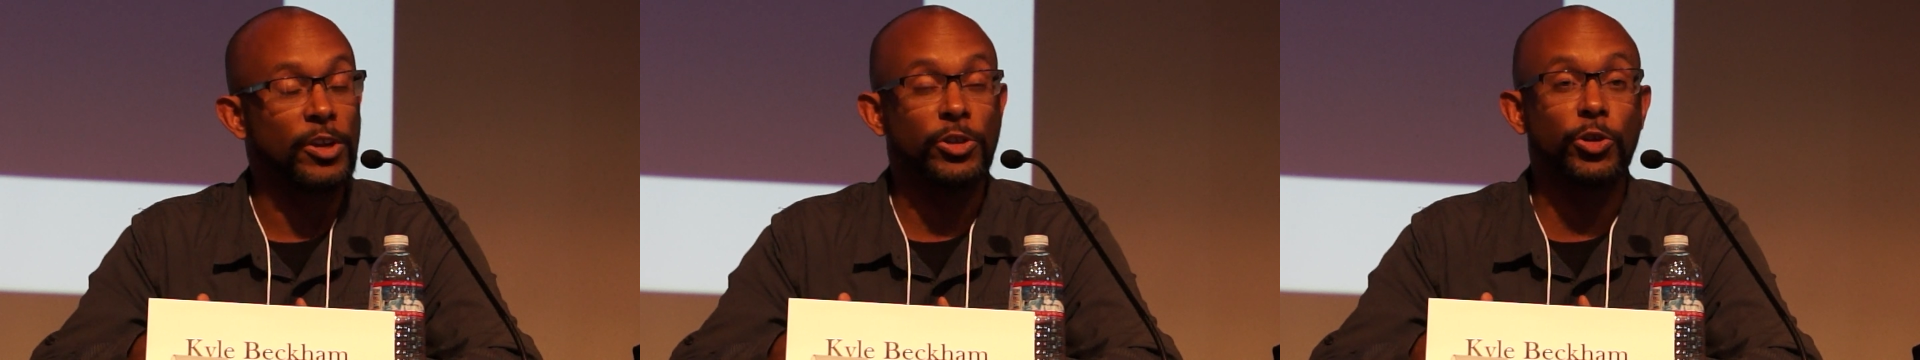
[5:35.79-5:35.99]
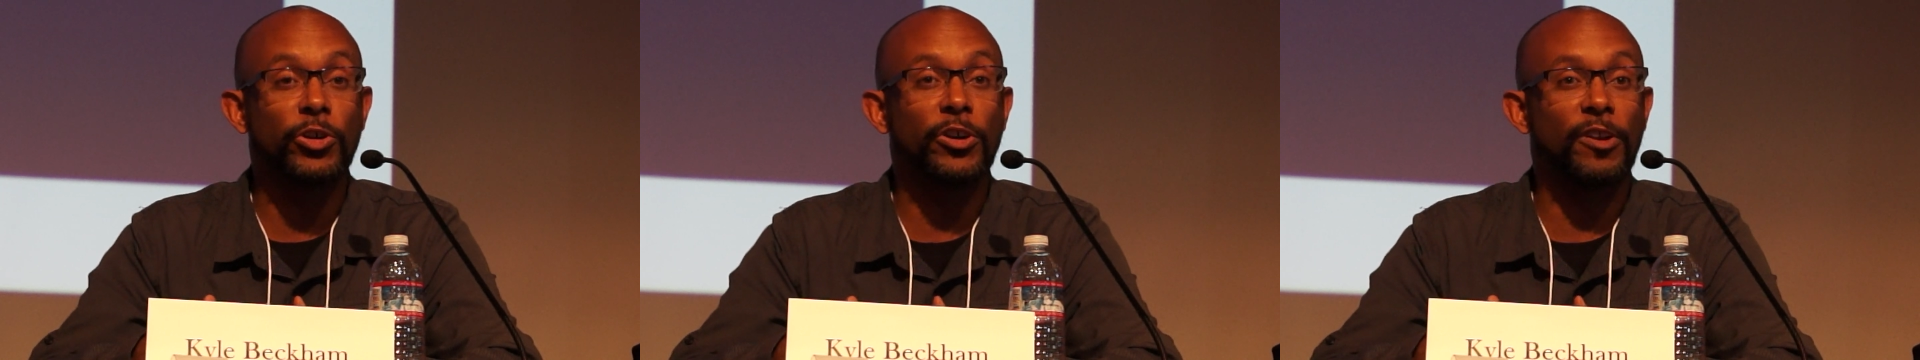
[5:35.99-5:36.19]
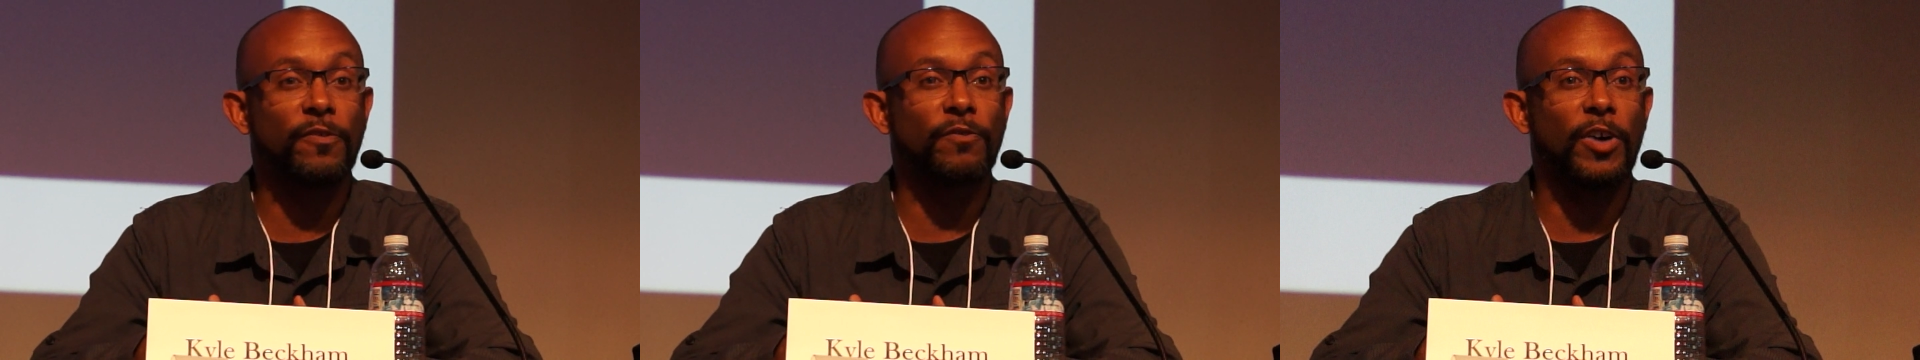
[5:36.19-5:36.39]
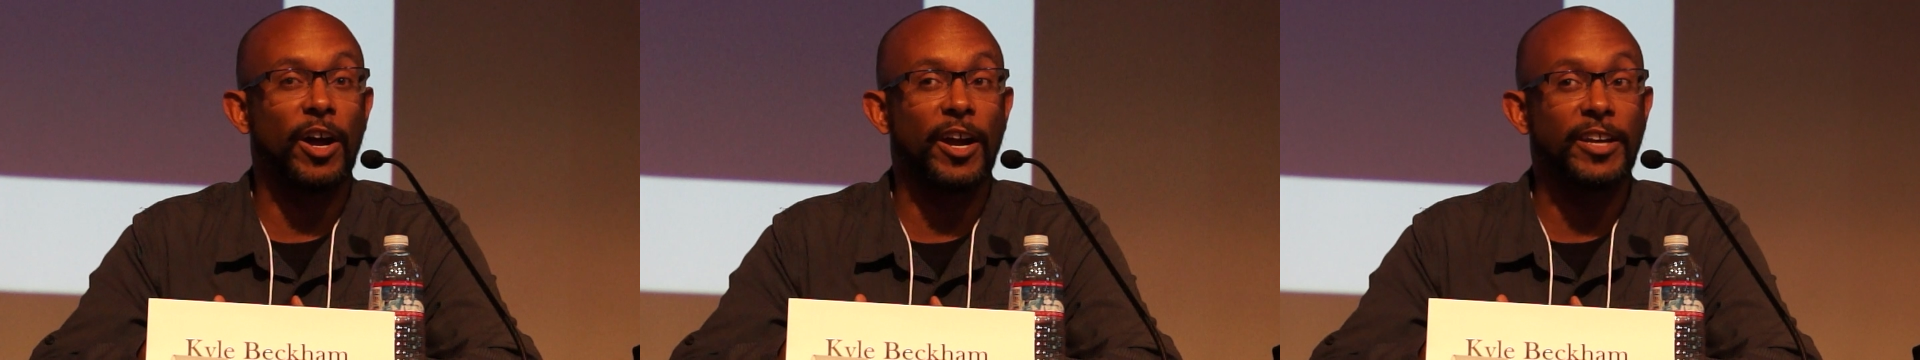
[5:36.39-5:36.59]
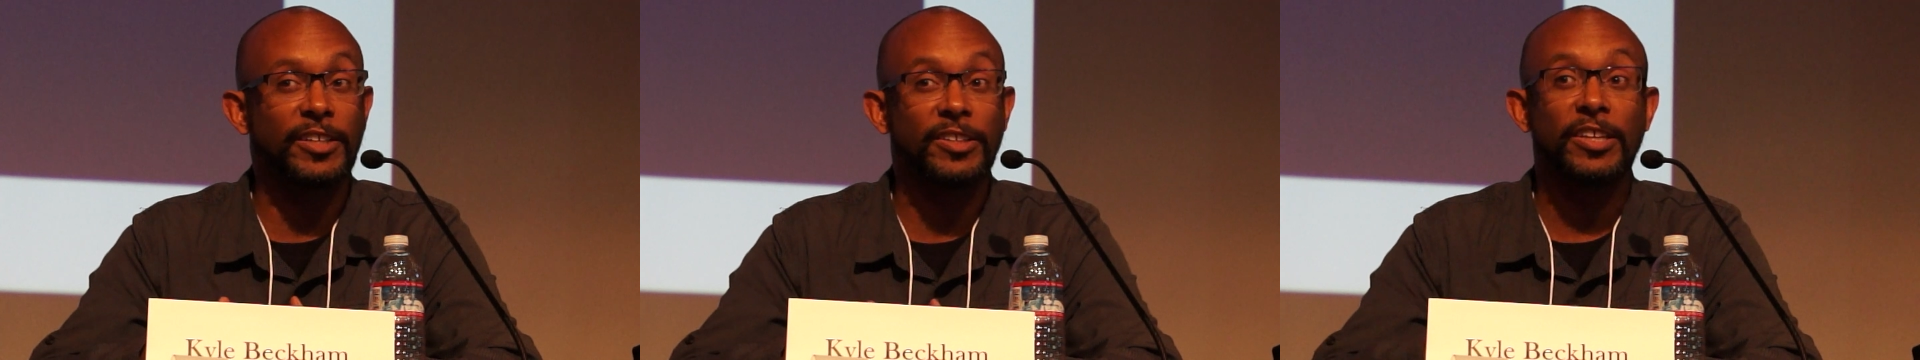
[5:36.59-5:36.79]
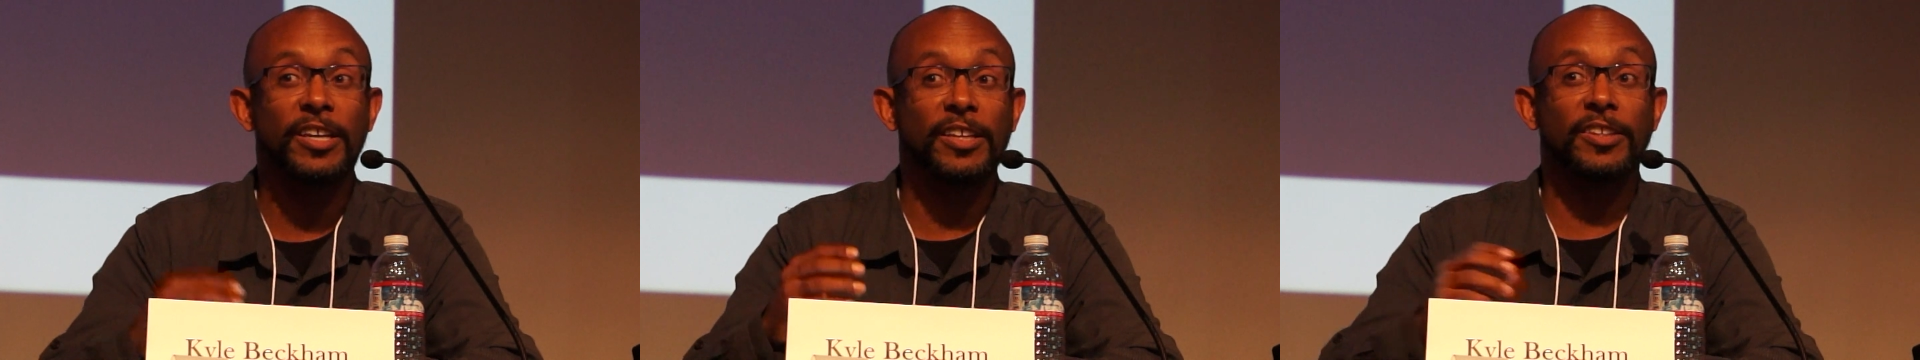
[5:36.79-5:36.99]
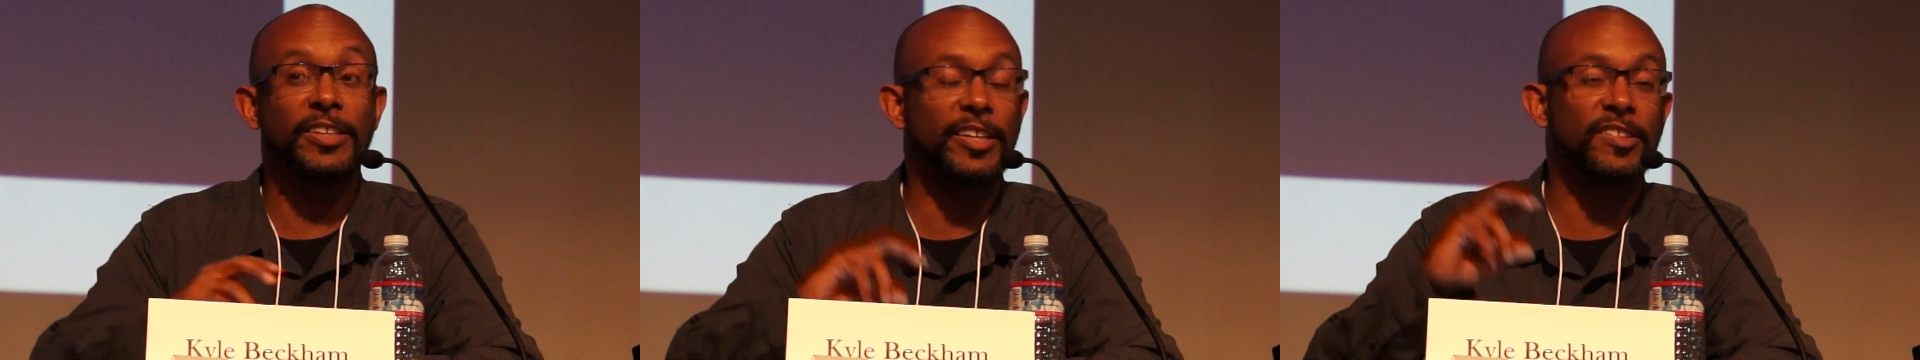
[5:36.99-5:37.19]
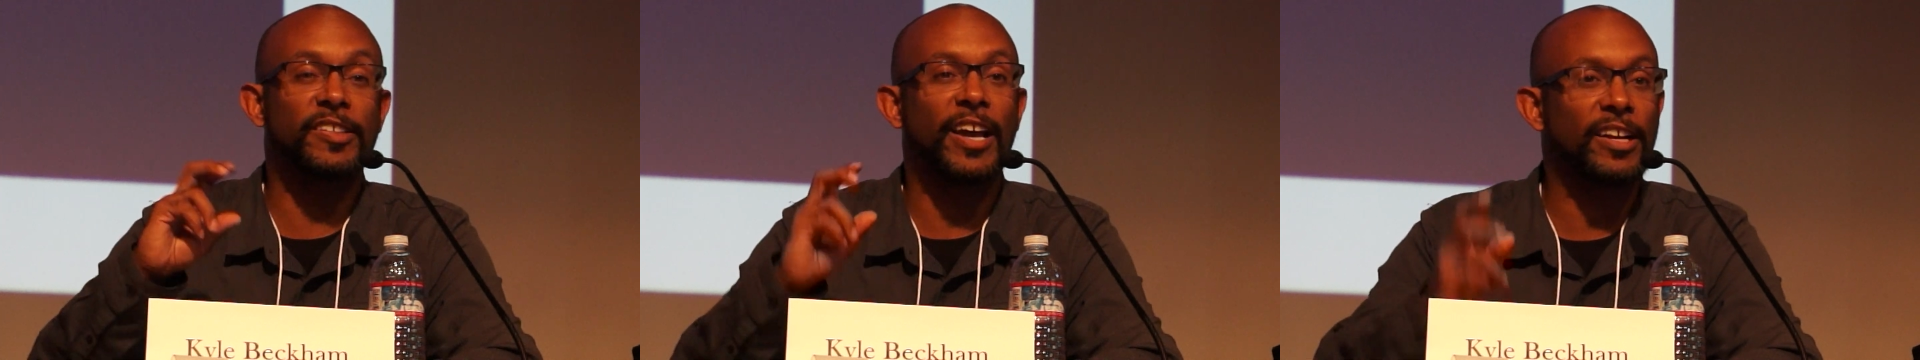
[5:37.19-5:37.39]
you're going to find
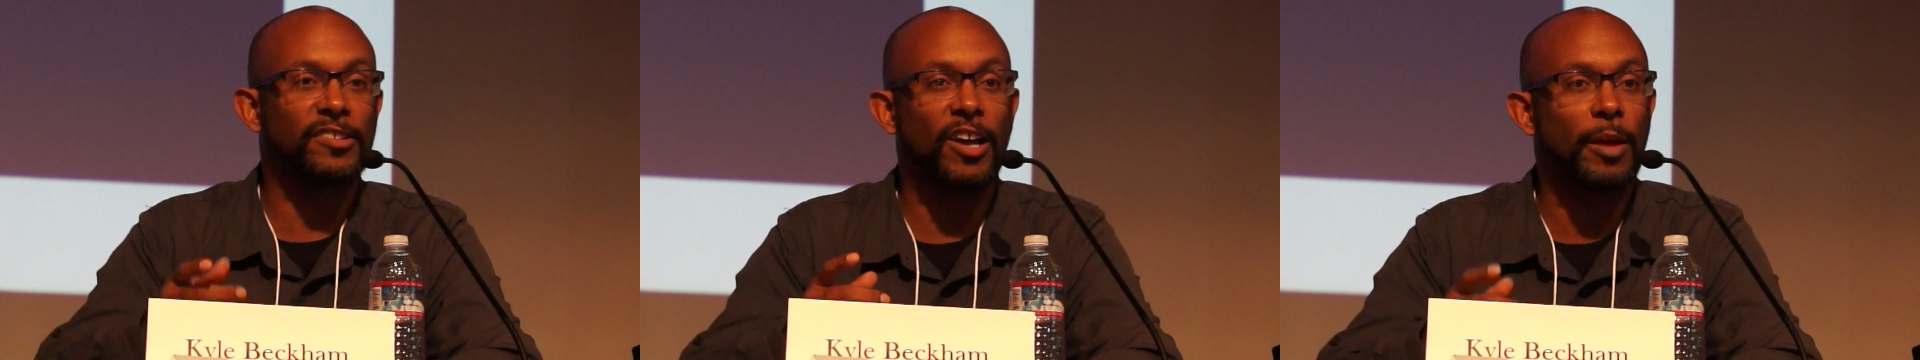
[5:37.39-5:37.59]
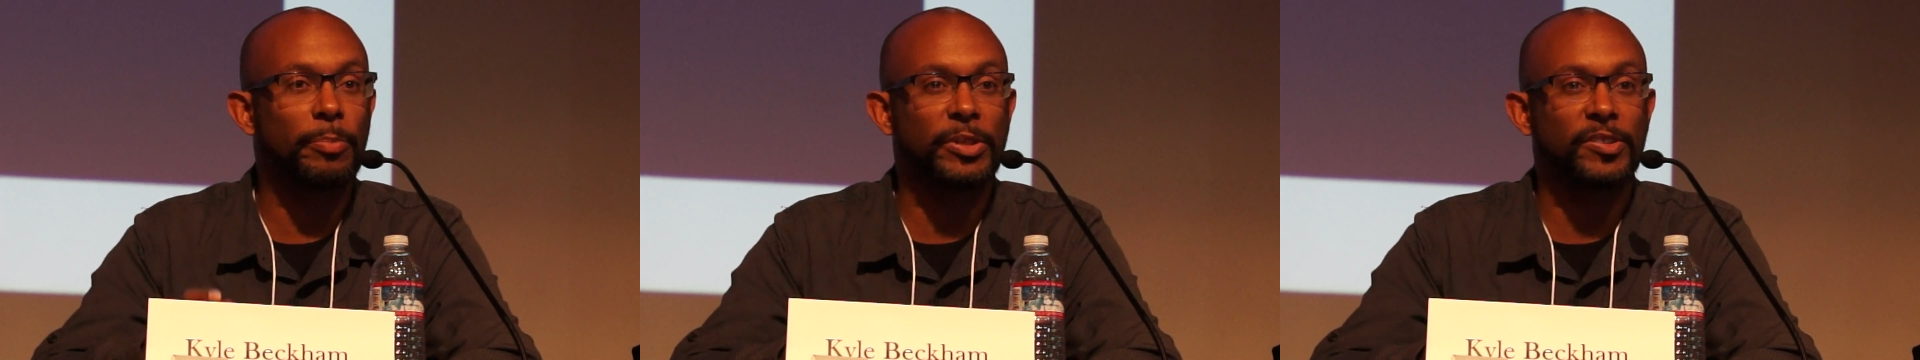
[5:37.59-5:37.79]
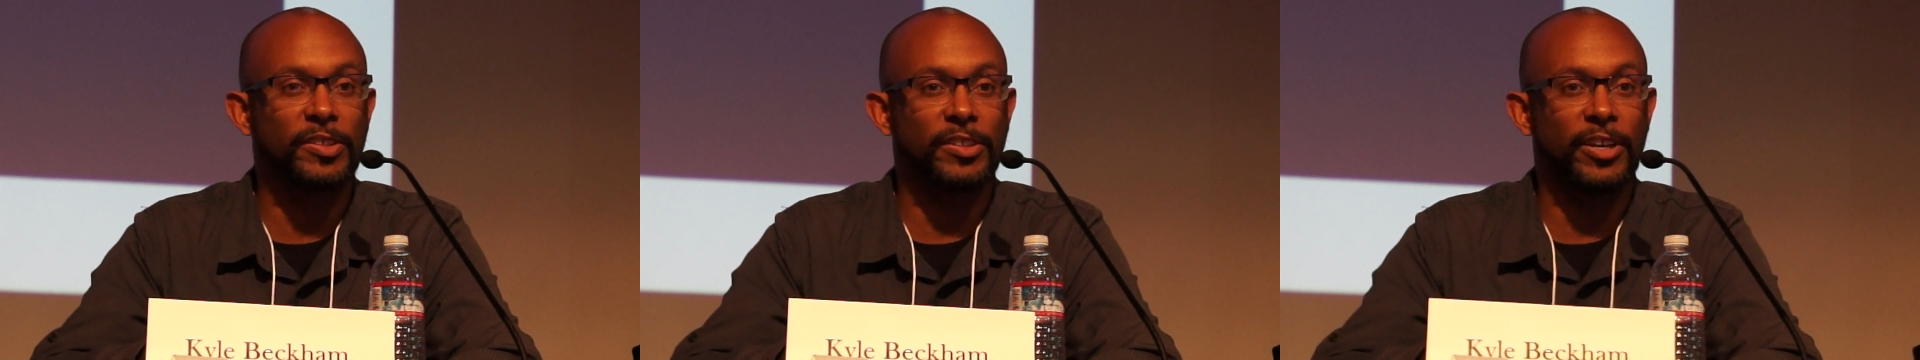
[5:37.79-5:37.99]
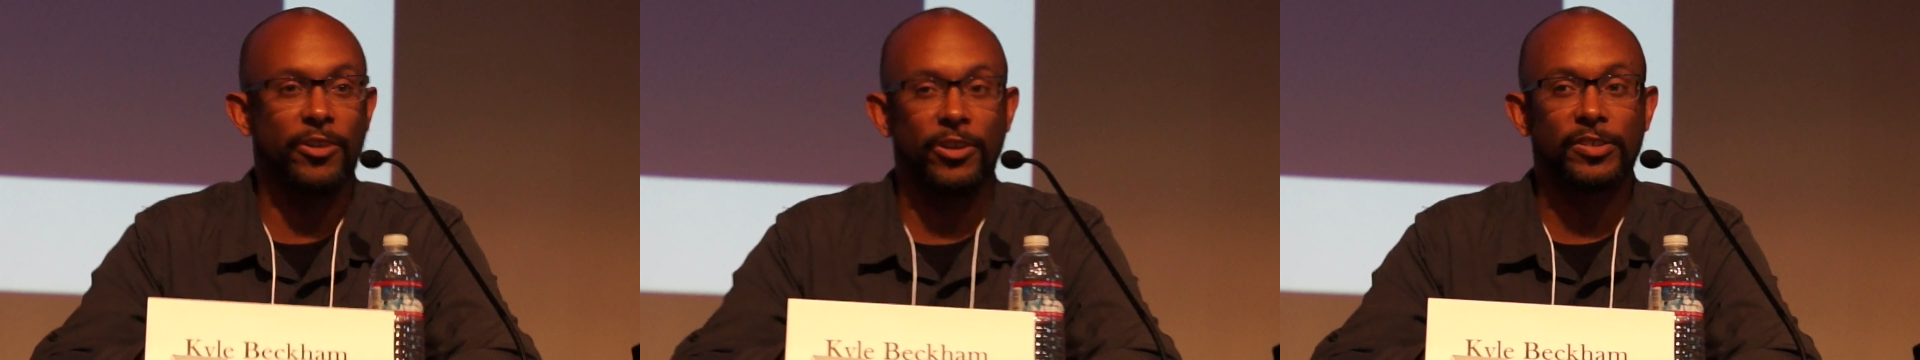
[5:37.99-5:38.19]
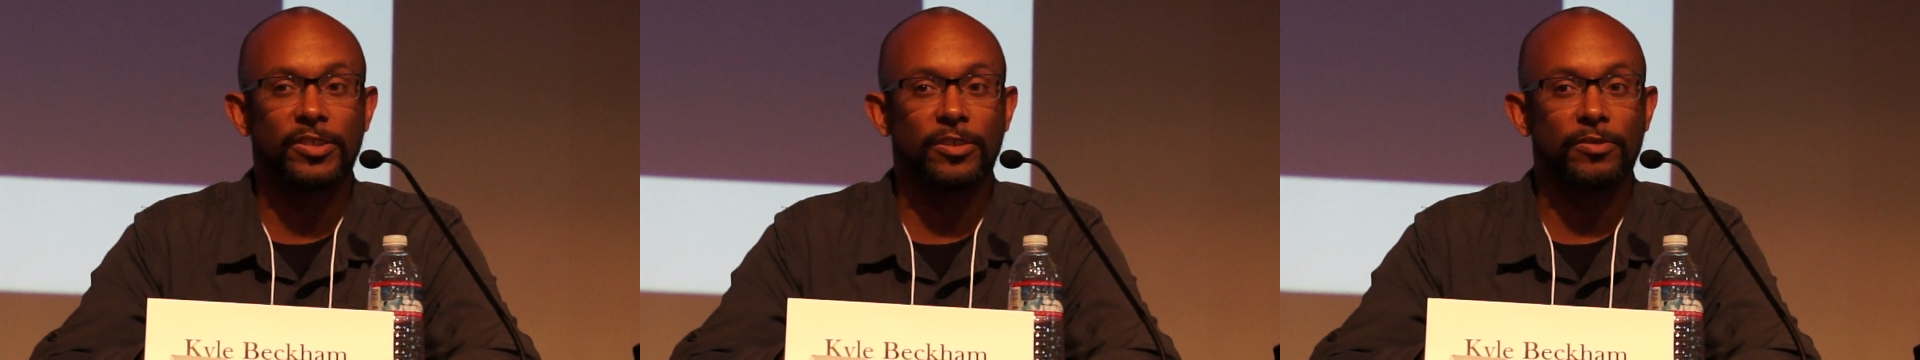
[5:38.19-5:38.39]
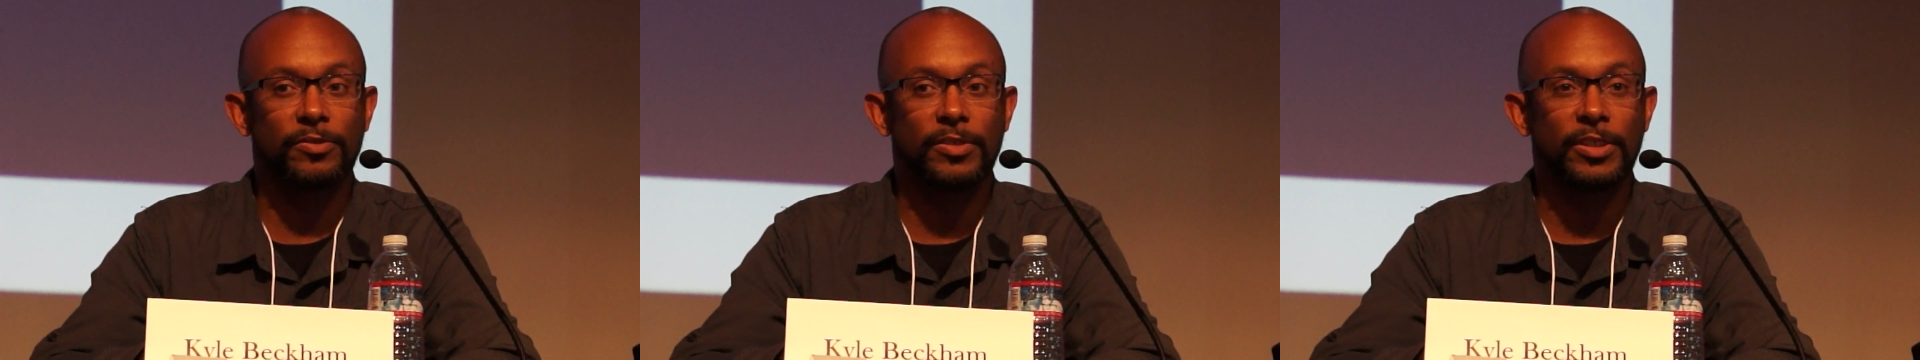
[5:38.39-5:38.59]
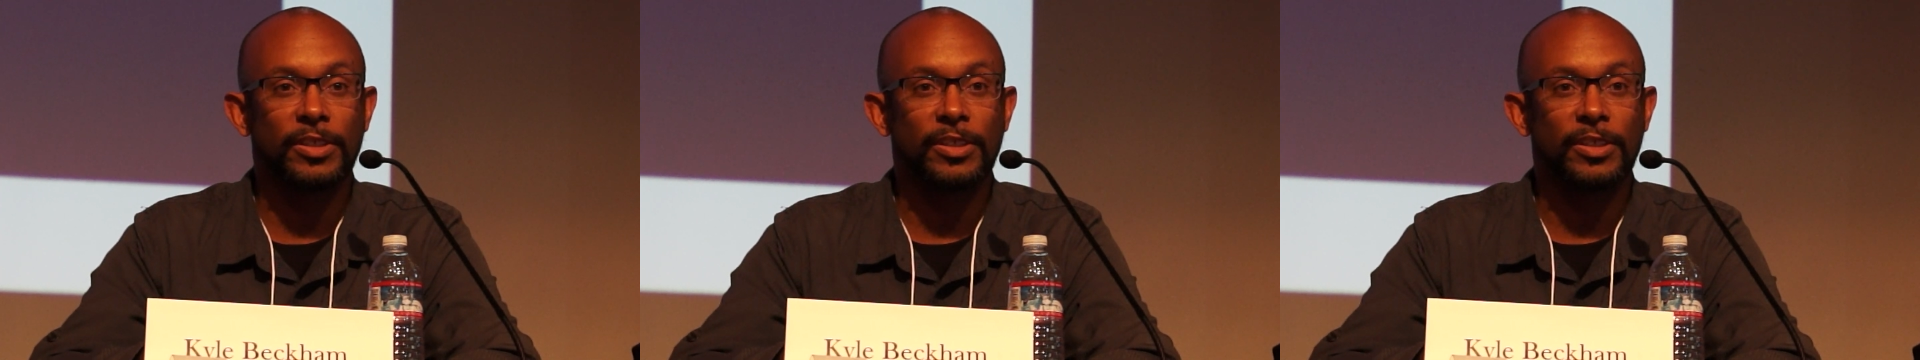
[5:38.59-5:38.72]
the exact opposite narrative.